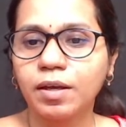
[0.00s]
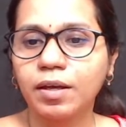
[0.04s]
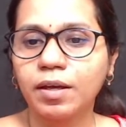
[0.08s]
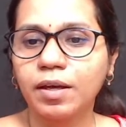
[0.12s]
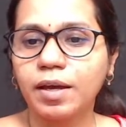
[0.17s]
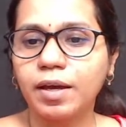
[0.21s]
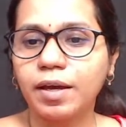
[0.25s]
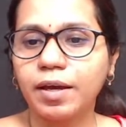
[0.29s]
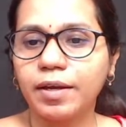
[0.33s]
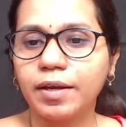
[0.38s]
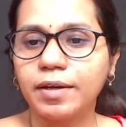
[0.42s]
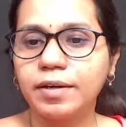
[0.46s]

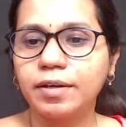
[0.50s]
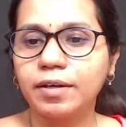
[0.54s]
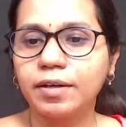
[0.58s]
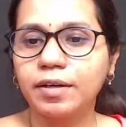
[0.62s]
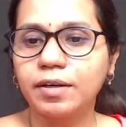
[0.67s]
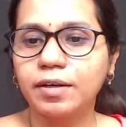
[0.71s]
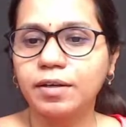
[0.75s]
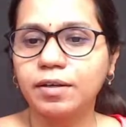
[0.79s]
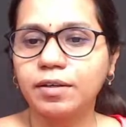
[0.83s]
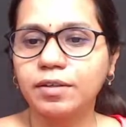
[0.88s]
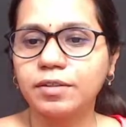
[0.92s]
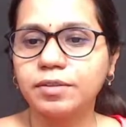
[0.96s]
And
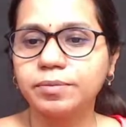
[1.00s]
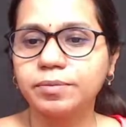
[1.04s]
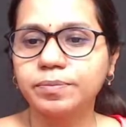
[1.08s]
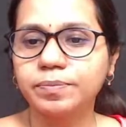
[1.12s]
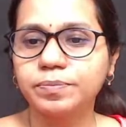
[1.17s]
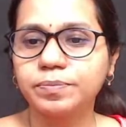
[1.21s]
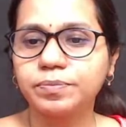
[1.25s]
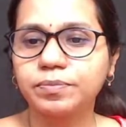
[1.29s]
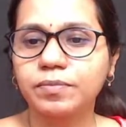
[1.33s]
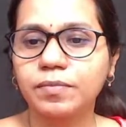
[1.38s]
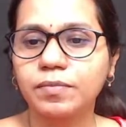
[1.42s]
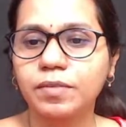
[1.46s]

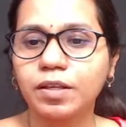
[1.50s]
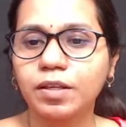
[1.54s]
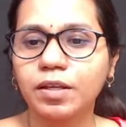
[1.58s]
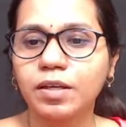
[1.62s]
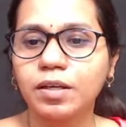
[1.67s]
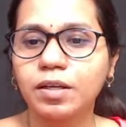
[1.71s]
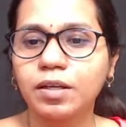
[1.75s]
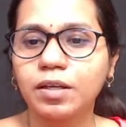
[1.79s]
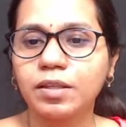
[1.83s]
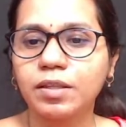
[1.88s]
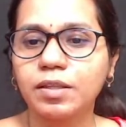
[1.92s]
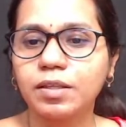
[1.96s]

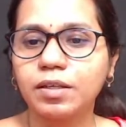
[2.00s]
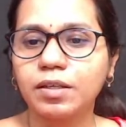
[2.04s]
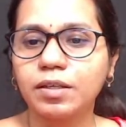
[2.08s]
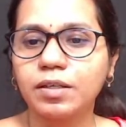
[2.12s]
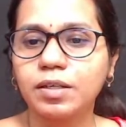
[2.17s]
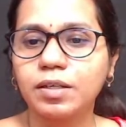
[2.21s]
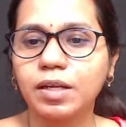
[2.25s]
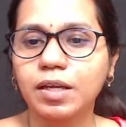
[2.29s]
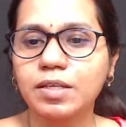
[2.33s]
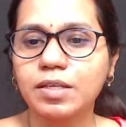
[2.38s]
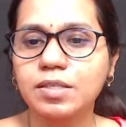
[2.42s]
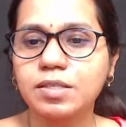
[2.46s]
the
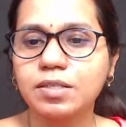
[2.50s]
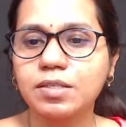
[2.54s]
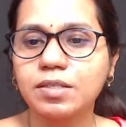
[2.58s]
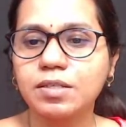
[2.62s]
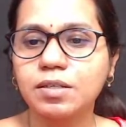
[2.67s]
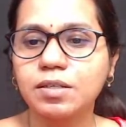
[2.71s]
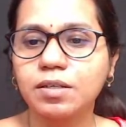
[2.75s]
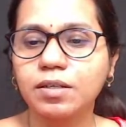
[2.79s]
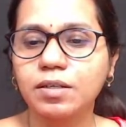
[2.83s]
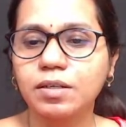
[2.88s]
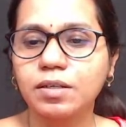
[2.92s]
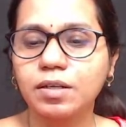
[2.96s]
next
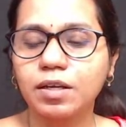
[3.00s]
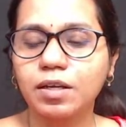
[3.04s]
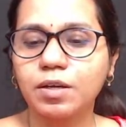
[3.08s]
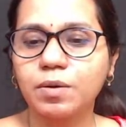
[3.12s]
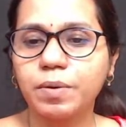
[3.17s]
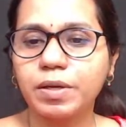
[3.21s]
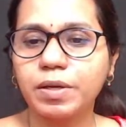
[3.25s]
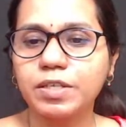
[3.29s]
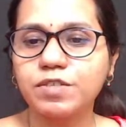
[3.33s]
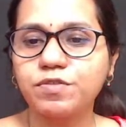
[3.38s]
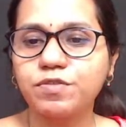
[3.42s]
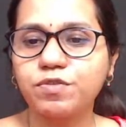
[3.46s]

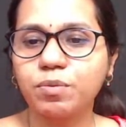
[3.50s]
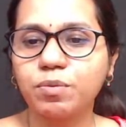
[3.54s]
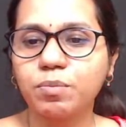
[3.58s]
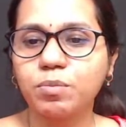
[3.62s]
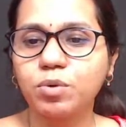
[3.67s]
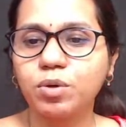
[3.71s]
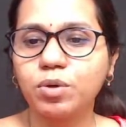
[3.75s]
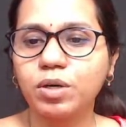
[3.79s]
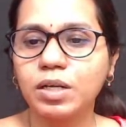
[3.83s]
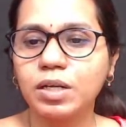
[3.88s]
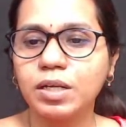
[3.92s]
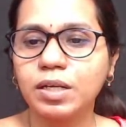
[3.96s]
request from
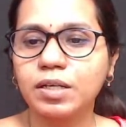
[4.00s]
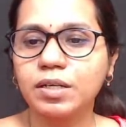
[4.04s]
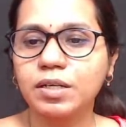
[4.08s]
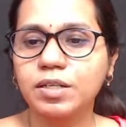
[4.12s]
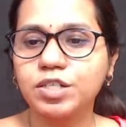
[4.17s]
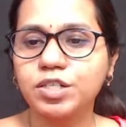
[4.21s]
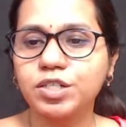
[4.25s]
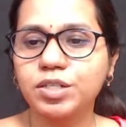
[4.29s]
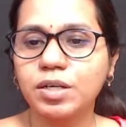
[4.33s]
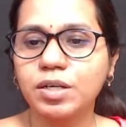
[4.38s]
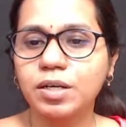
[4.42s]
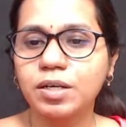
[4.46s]
Murali
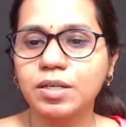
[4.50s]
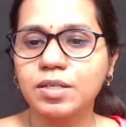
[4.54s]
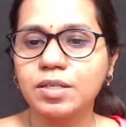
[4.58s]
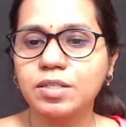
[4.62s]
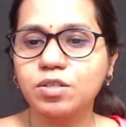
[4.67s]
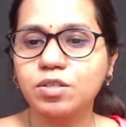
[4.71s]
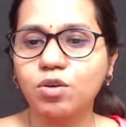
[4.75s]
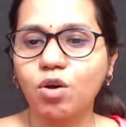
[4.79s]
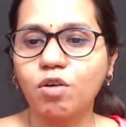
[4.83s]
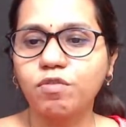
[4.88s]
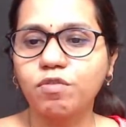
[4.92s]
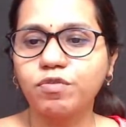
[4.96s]
Krishna
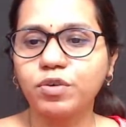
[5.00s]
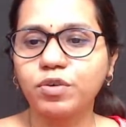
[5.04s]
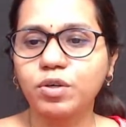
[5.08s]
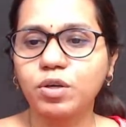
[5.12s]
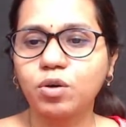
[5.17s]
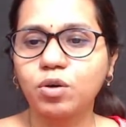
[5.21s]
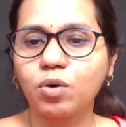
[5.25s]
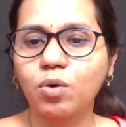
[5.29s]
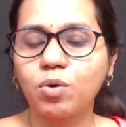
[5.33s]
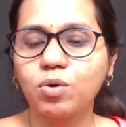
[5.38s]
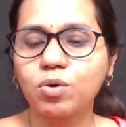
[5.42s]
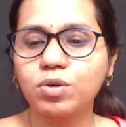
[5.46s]
is offer a
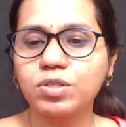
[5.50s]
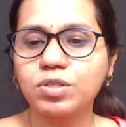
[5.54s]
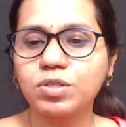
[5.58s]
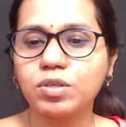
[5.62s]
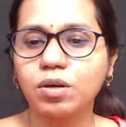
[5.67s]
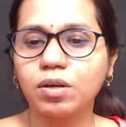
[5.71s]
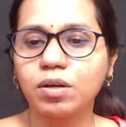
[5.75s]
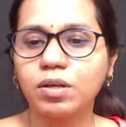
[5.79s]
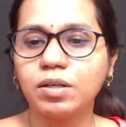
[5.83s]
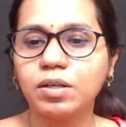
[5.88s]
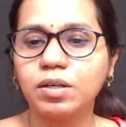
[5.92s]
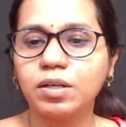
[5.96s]
course
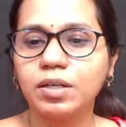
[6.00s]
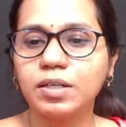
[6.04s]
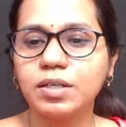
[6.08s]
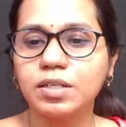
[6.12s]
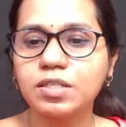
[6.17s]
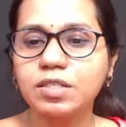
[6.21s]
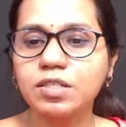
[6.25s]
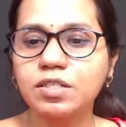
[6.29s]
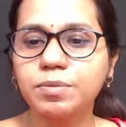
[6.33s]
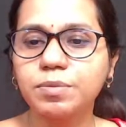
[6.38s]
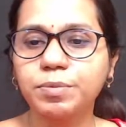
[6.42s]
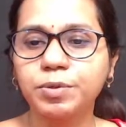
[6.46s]
on
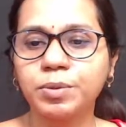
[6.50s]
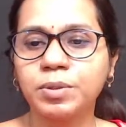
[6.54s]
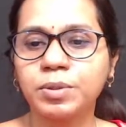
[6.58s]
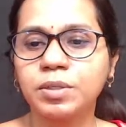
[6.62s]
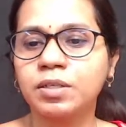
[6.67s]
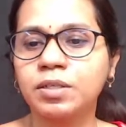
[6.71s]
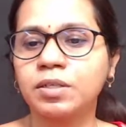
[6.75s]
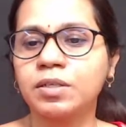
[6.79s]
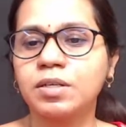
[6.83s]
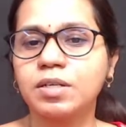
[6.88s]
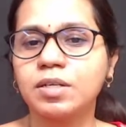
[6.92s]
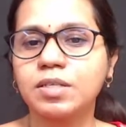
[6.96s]

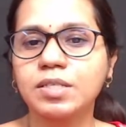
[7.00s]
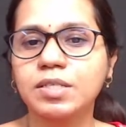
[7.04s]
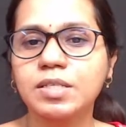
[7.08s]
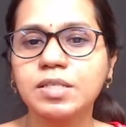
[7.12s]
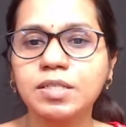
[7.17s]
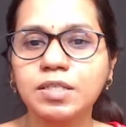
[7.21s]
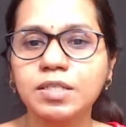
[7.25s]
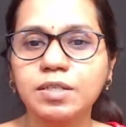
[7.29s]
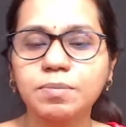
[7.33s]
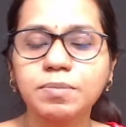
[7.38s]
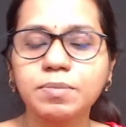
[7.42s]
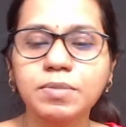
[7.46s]
distributed
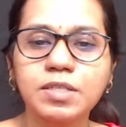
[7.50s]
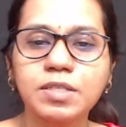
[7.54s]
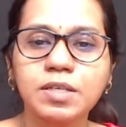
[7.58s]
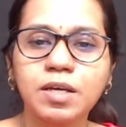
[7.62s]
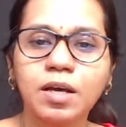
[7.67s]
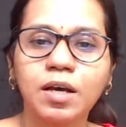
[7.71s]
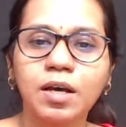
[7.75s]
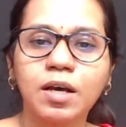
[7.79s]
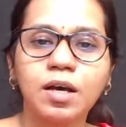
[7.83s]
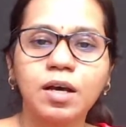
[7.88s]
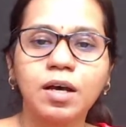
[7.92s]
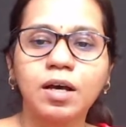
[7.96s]
systems.
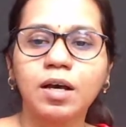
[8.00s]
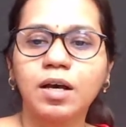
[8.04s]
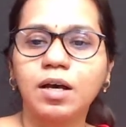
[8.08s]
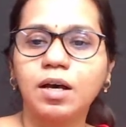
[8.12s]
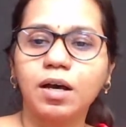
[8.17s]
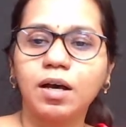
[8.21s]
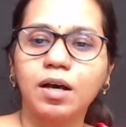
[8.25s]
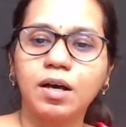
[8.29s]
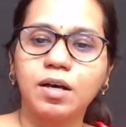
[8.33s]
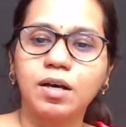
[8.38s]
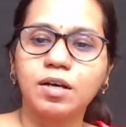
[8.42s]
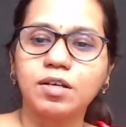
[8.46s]

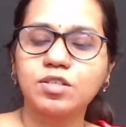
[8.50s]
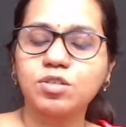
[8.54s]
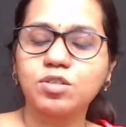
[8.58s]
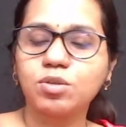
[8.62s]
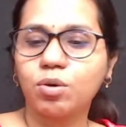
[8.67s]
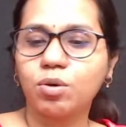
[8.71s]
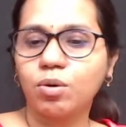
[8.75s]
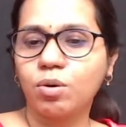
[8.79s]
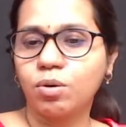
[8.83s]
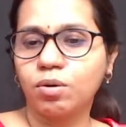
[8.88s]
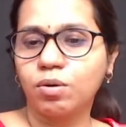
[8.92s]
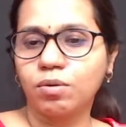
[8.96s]

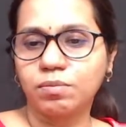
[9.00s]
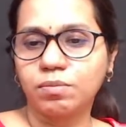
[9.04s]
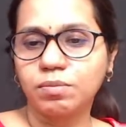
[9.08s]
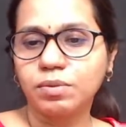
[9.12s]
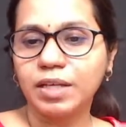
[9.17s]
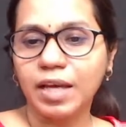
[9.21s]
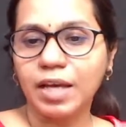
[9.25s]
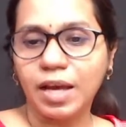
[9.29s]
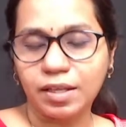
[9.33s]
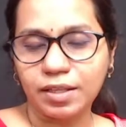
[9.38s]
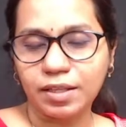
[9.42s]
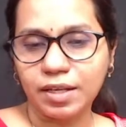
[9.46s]
So
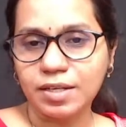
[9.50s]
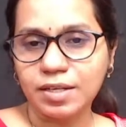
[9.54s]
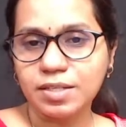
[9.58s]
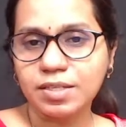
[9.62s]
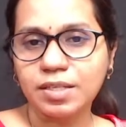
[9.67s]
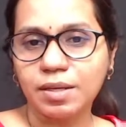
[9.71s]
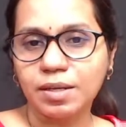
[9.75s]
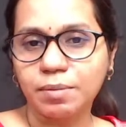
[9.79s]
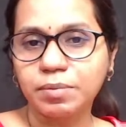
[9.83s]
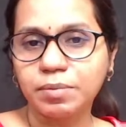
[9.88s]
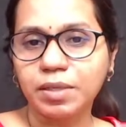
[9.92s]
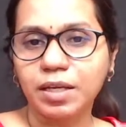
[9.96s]
yeah, that is
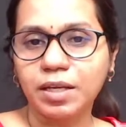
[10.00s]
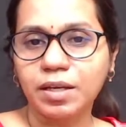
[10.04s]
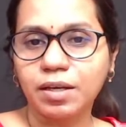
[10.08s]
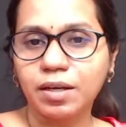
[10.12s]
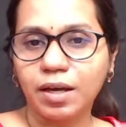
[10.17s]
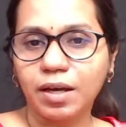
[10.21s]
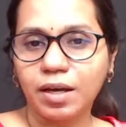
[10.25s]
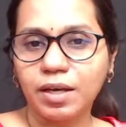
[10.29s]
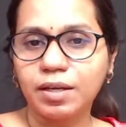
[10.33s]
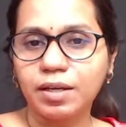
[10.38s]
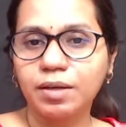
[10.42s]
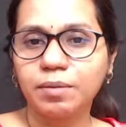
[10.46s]
something
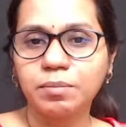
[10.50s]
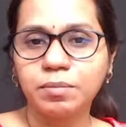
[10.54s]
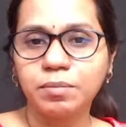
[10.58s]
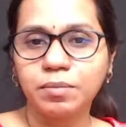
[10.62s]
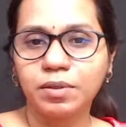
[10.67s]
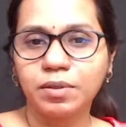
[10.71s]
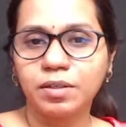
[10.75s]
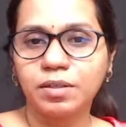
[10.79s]
I am,